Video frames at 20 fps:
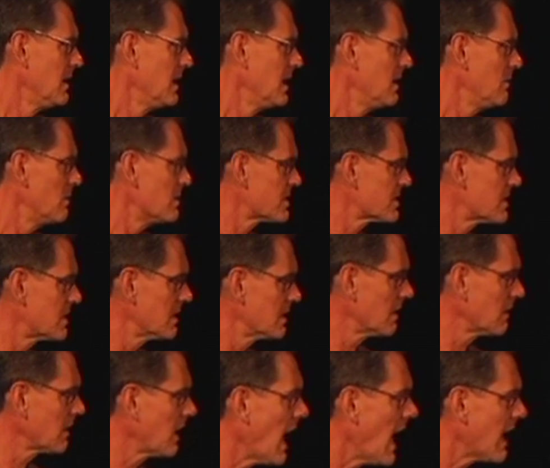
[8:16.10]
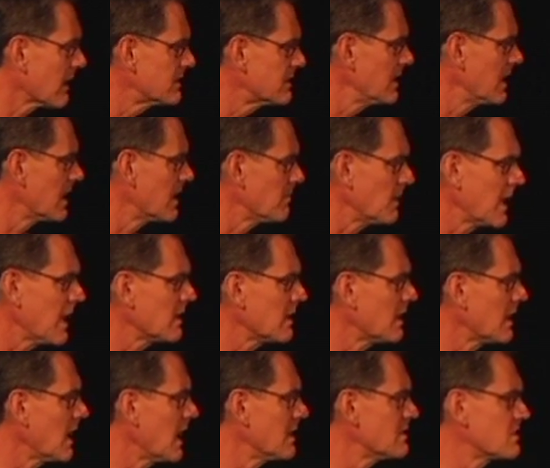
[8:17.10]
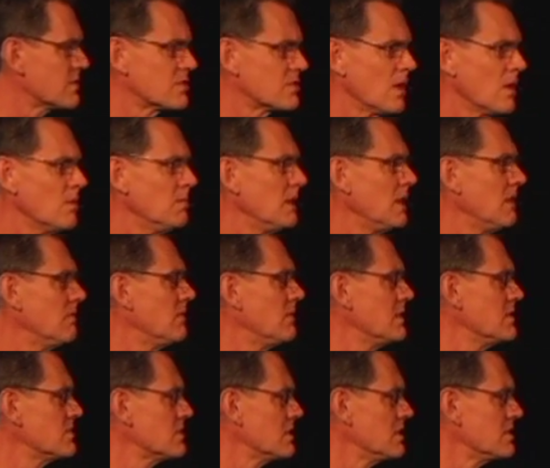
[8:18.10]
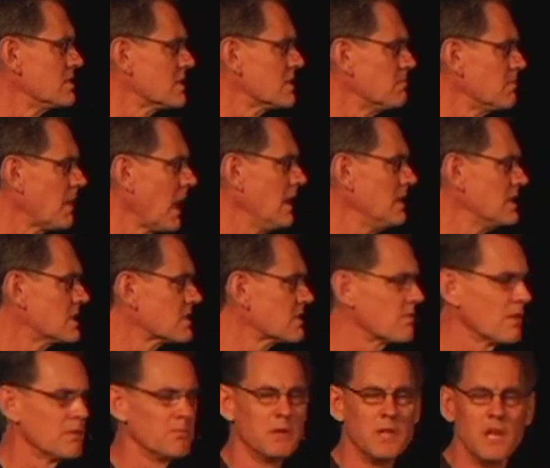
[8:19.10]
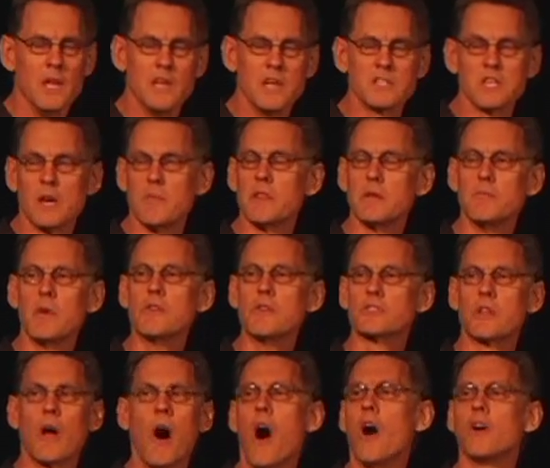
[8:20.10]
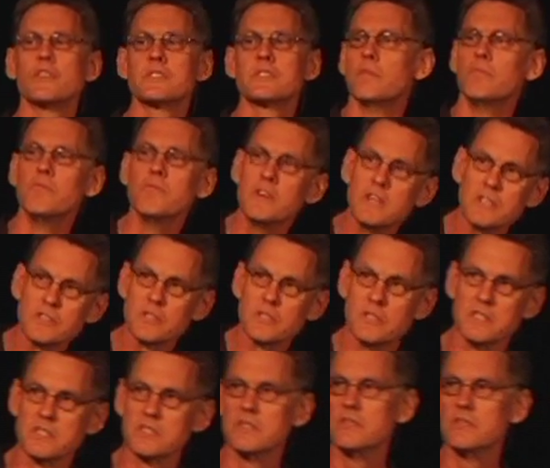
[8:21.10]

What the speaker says: He was still locked in, a man that had so many visions and paints from some of the most awesome visions